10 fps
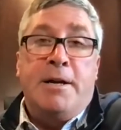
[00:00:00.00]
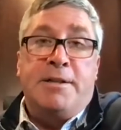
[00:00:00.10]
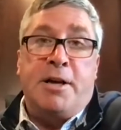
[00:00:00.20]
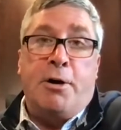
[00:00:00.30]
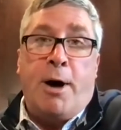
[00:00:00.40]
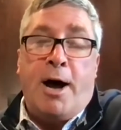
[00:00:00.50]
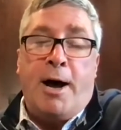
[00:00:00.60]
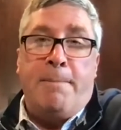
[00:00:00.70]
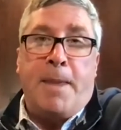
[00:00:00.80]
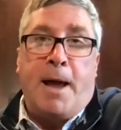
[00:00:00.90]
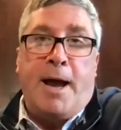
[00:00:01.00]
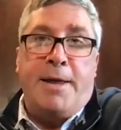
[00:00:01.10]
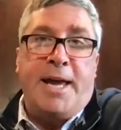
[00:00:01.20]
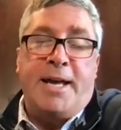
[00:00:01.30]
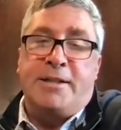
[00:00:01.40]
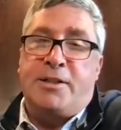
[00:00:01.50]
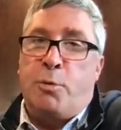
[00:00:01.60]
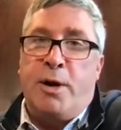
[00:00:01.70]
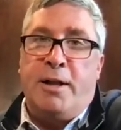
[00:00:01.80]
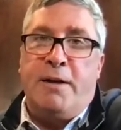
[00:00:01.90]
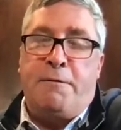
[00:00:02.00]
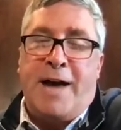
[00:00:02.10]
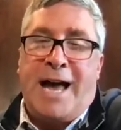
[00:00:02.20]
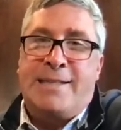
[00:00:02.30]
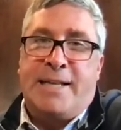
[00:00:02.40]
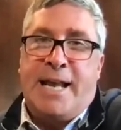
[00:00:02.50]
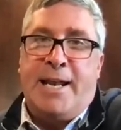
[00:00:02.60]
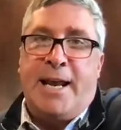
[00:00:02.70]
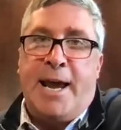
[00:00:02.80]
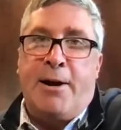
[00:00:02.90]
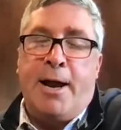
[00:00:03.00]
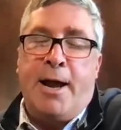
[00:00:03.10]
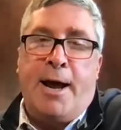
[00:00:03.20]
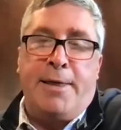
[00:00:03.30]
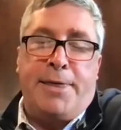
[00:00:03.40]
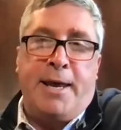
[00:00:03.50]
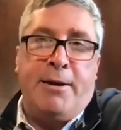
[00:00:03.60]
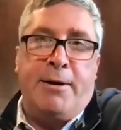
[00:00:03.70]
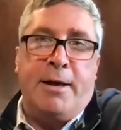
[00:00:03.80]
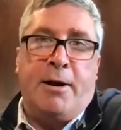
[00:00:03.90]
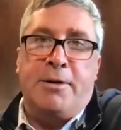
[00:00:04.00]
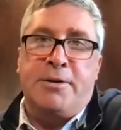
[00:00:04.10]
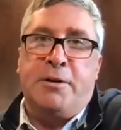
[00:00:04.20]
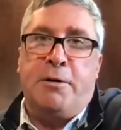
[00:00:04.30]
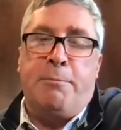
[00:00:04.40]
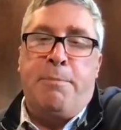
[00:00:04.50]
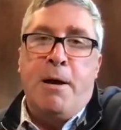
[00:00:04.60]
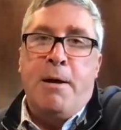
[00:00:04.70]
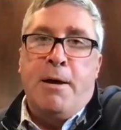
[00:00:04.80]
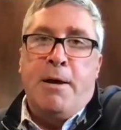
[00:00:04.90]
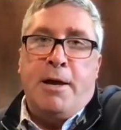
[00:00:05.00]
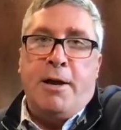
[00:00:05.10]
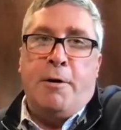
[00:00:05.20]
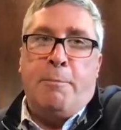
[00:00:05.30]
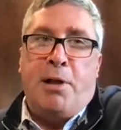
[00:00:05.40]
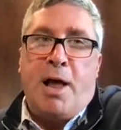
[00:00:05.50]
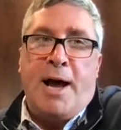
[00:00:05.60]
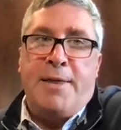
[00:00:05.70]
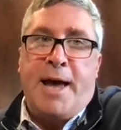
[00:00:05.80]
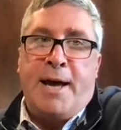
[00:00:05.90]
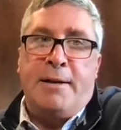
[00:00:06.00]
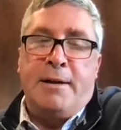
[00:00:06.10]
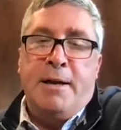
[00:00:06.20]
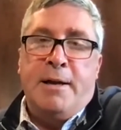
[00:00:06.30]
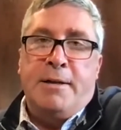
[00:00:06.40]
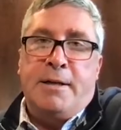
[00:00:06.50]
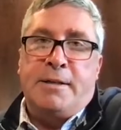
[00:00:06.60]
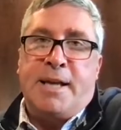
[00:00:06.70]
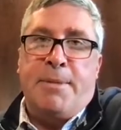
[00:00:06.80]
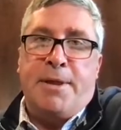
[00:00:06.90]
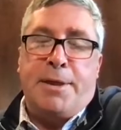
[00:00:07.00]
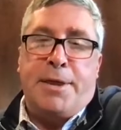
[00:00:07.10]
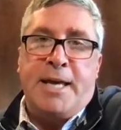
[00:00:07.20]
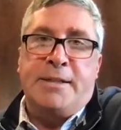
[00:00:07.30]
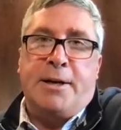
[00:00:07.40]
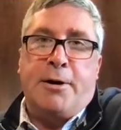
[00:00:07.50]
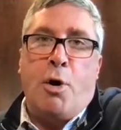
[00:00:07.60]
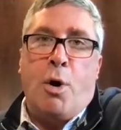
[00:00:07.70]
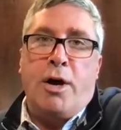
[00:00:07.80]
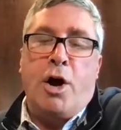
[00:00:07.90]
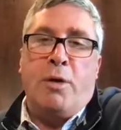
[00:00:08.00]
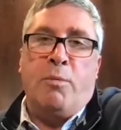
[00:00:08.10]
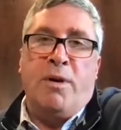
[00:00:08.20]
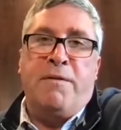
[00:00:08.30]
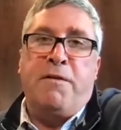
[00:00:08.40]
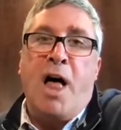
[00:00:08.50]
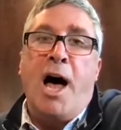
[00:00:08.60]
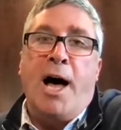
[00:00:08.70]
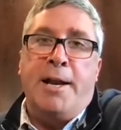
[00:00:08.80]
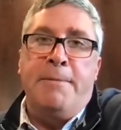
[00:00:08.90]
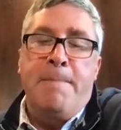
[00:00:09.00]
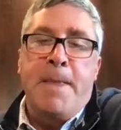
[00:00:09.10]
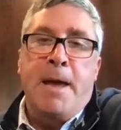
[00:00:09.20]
So I think it's a really fascinating area. I think you can also, apply that to some of the things that are going on with flood.